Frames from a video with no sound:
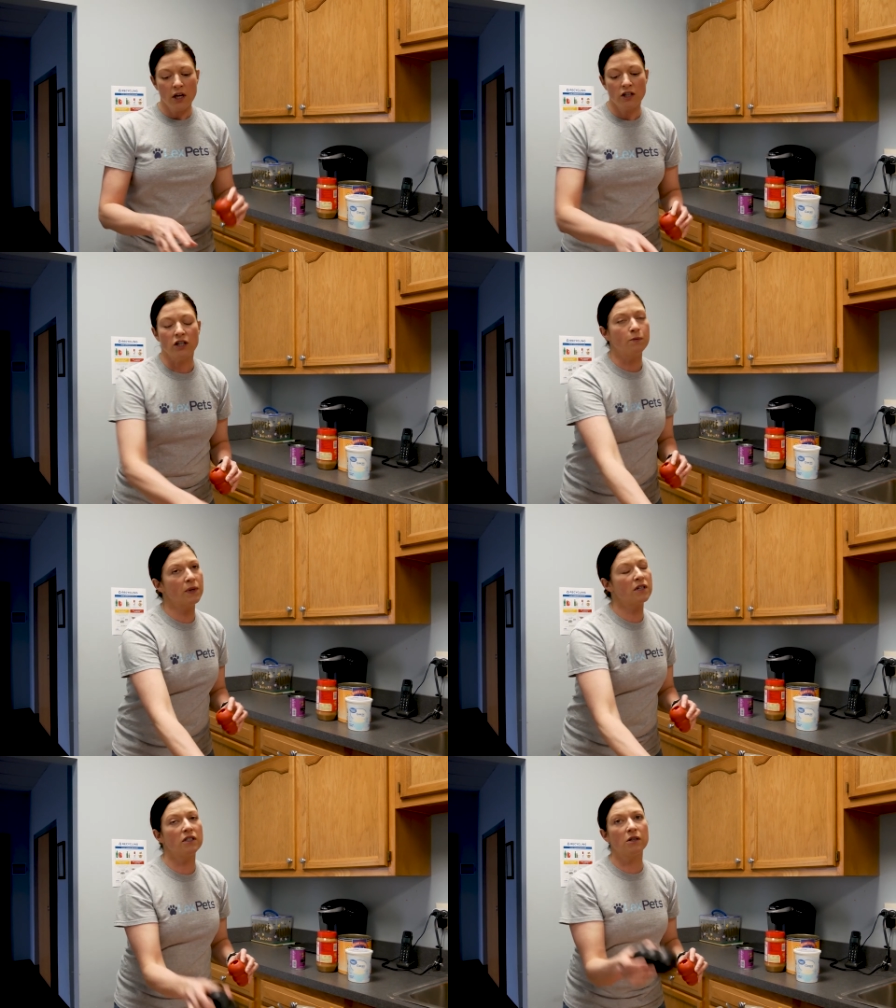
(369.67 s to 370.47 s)
Just
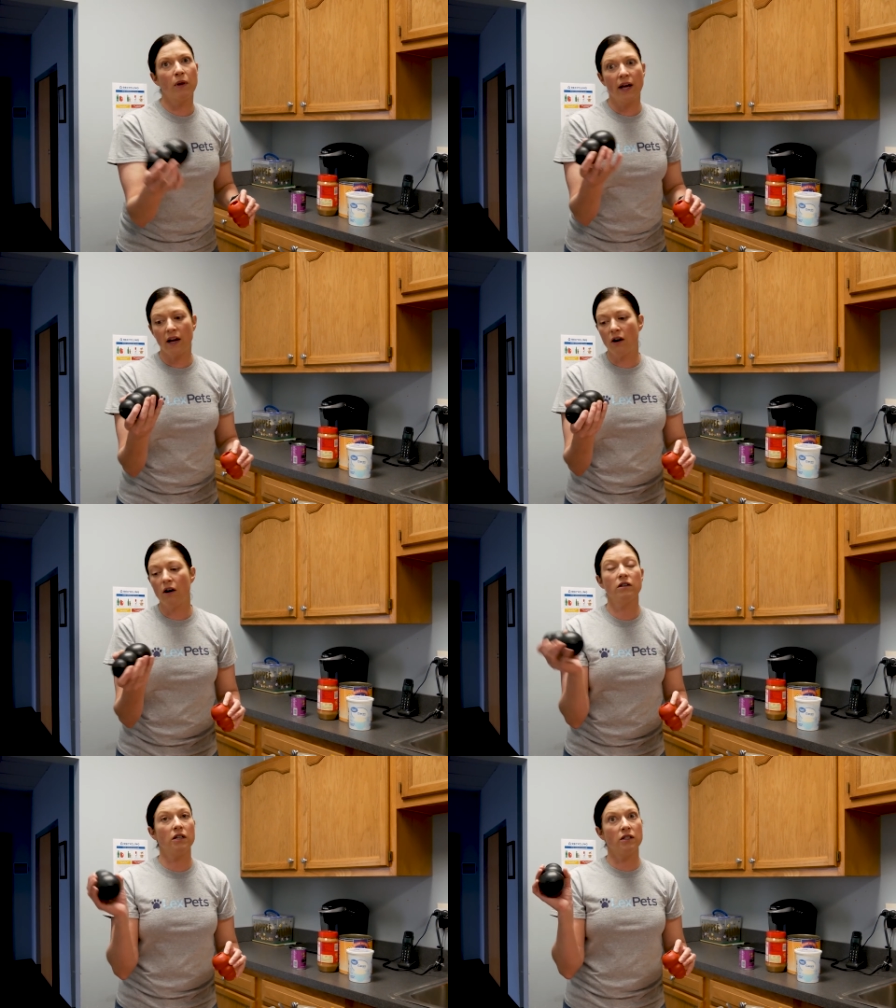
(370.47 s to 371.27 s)
because it's a black
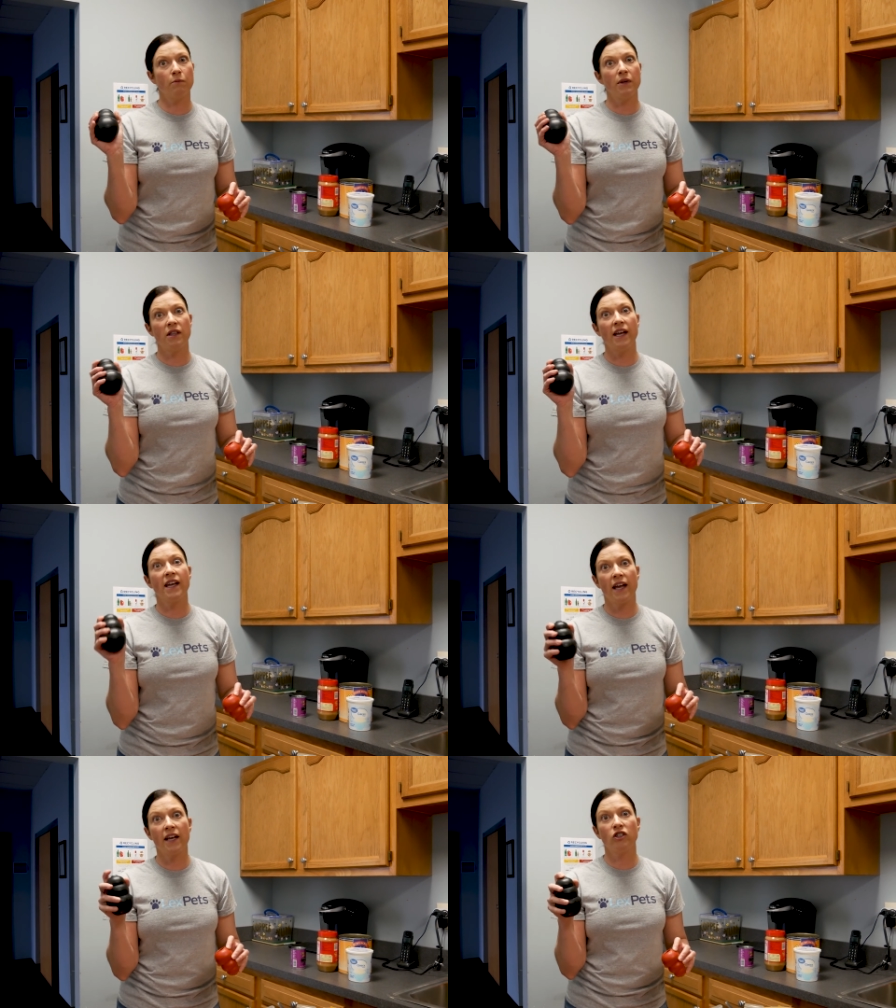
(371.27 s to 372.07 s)
Kong doesn't mean they
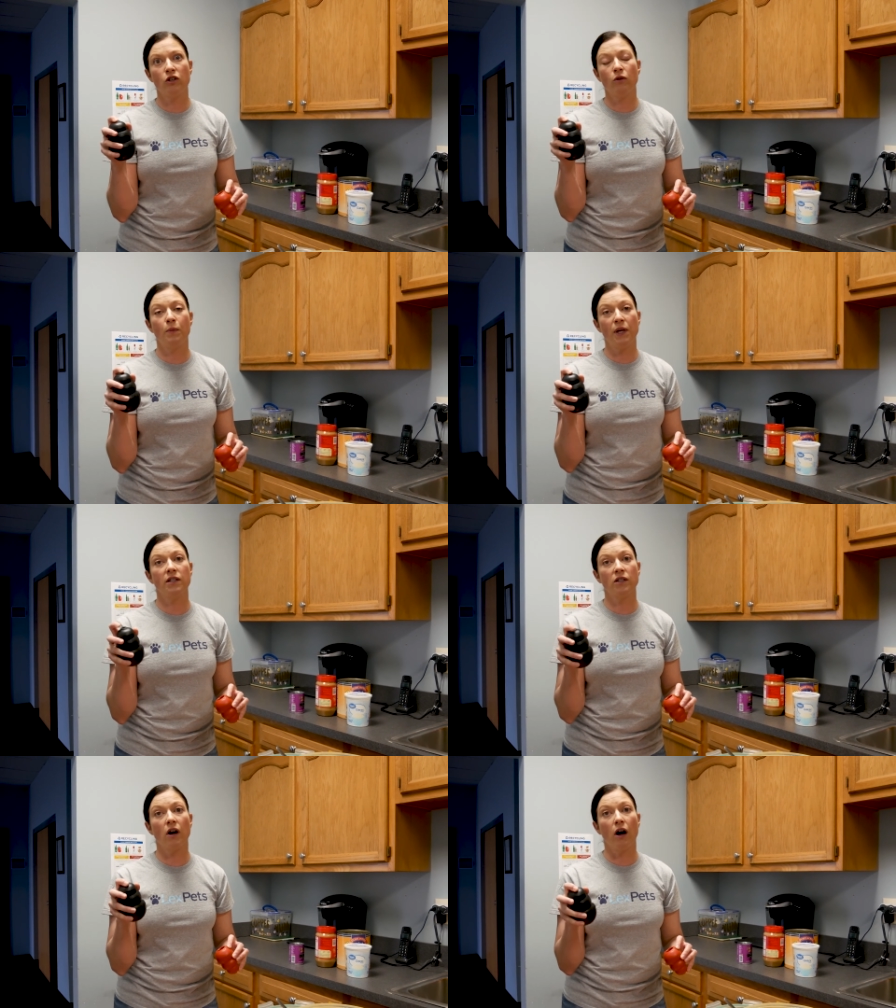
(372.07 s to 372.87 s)
can't chew a
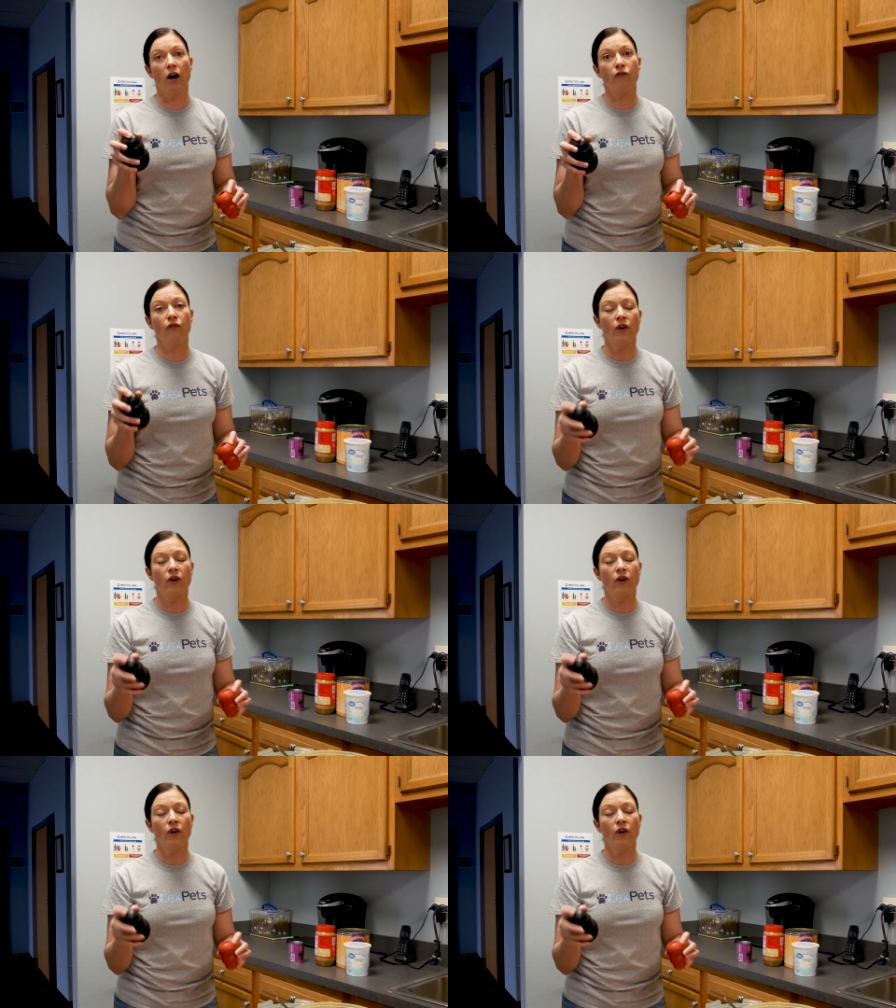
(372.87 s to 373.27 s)
piece off.